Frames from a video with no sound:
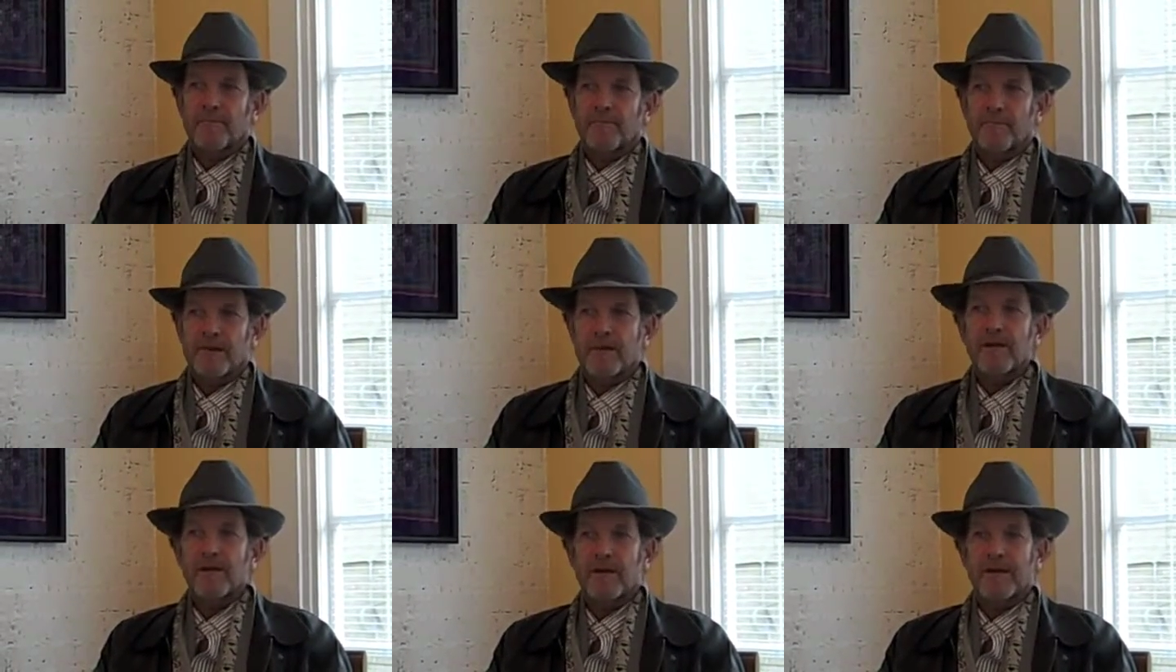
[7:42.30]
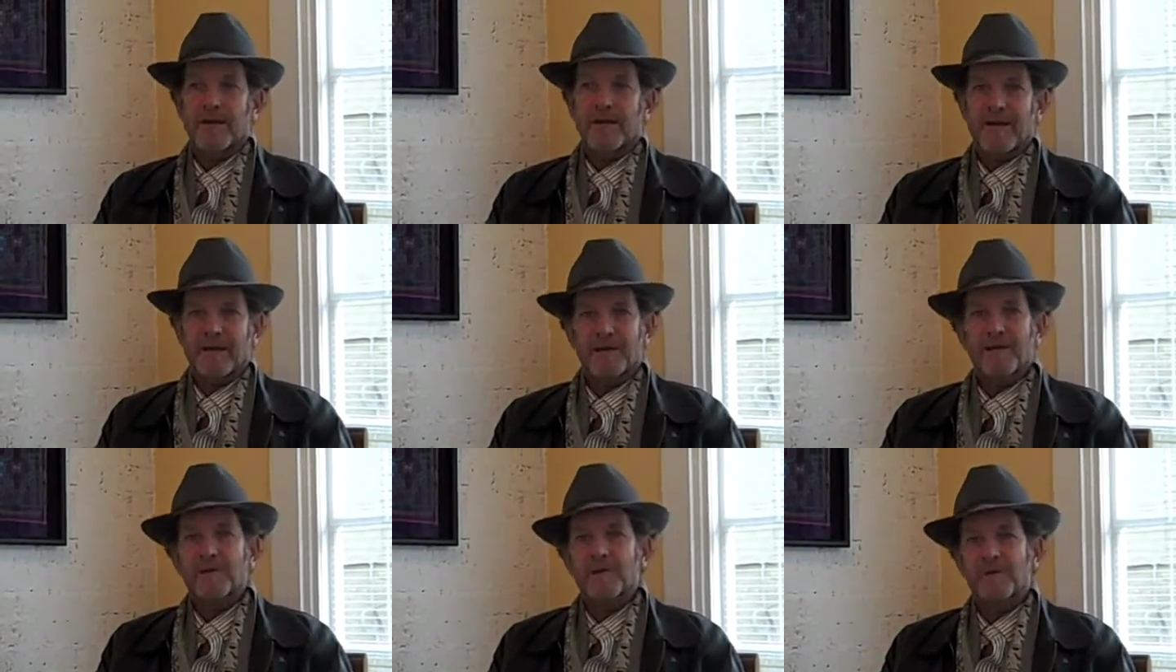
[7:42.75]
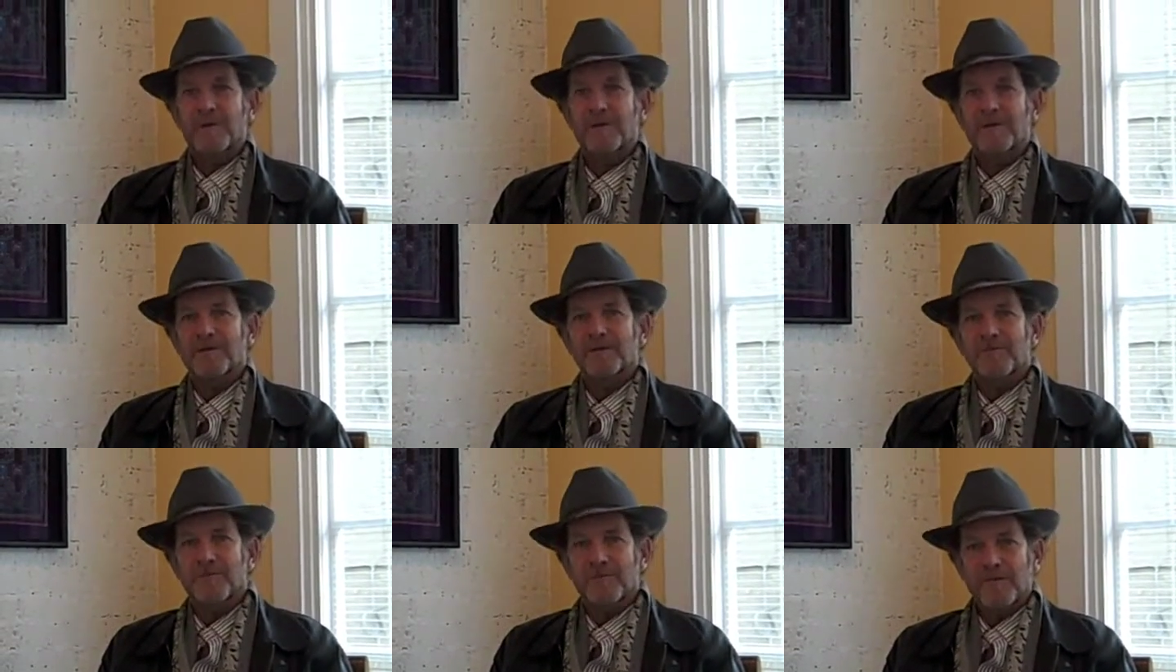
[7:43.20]
being an
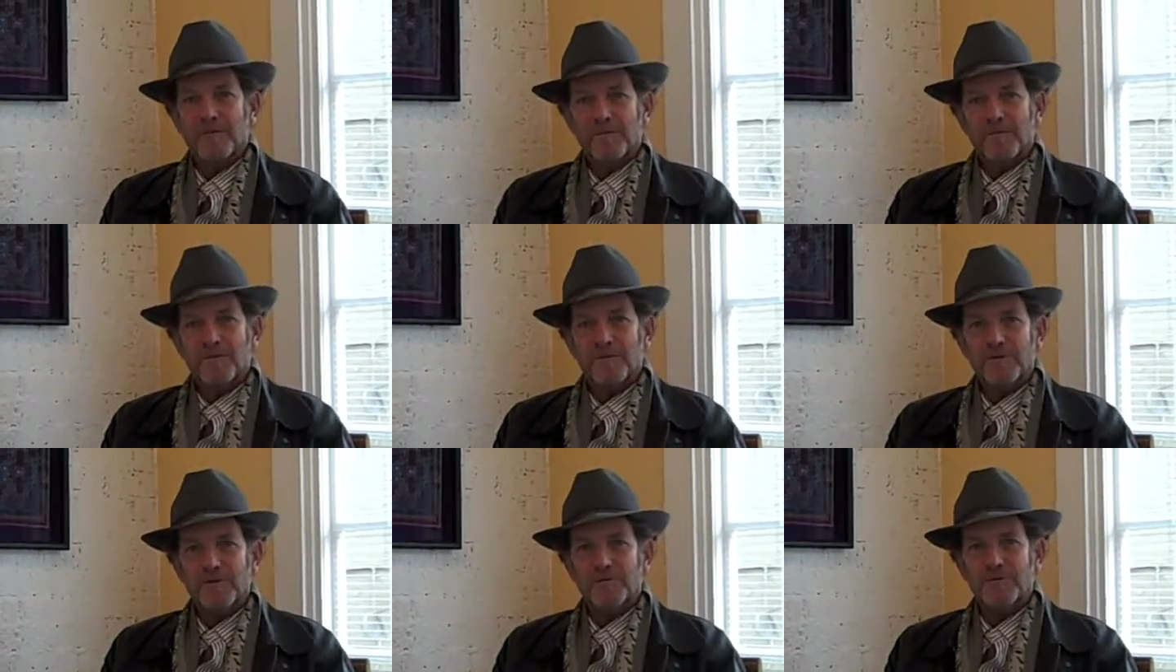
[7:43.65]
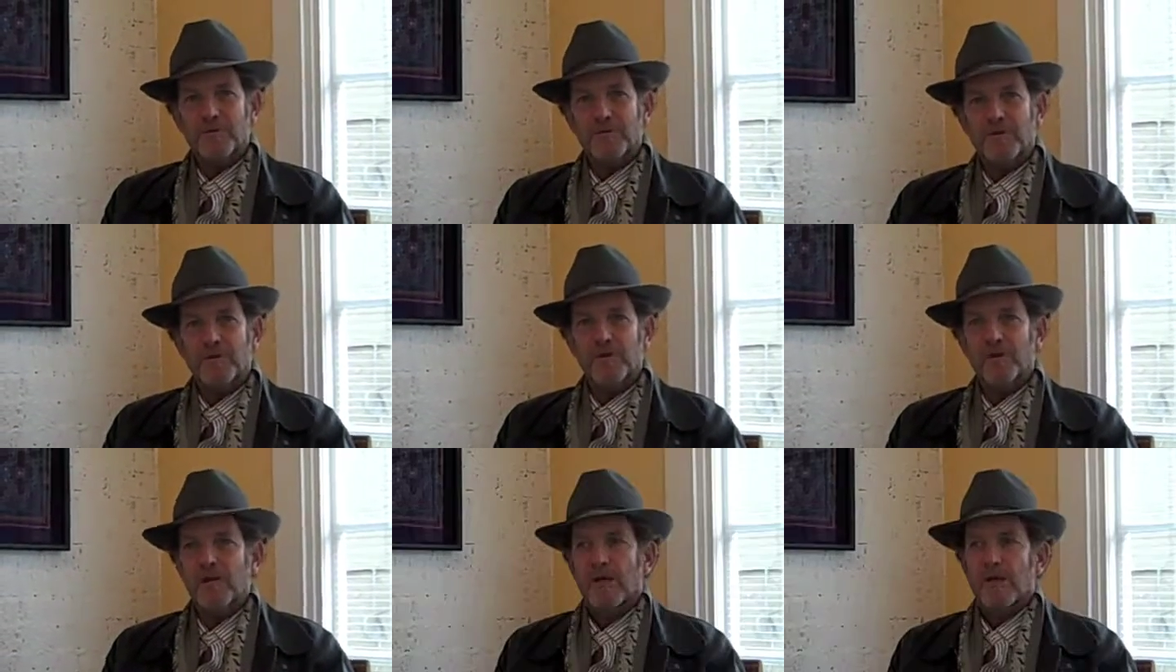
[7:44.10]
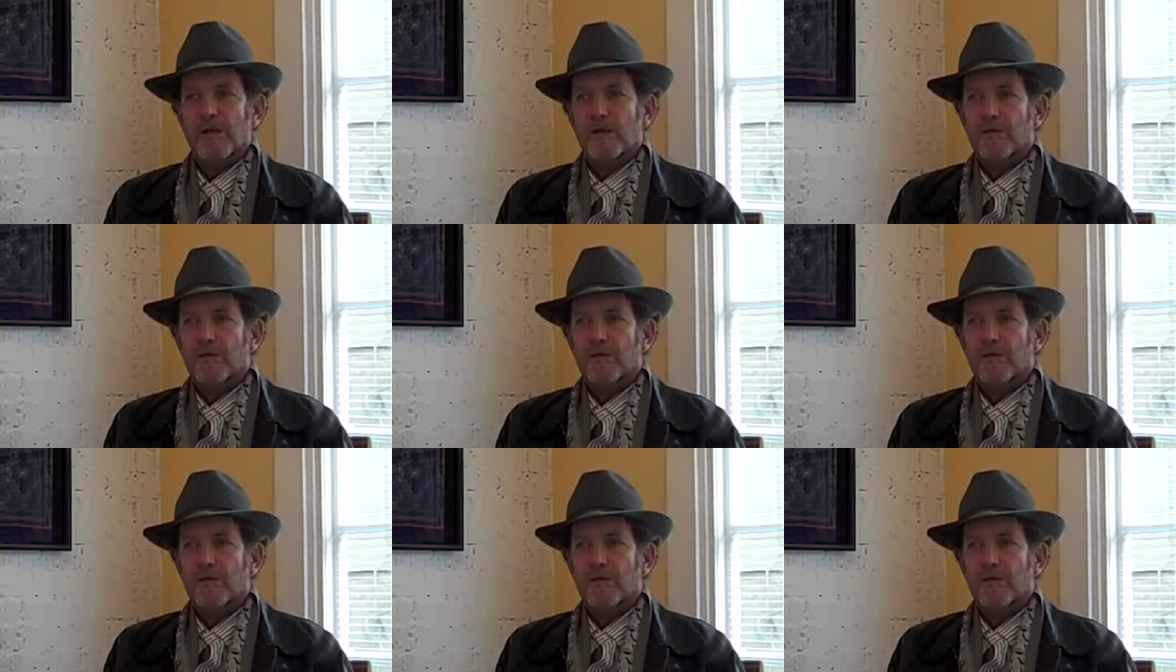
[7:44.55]
independent film producer, that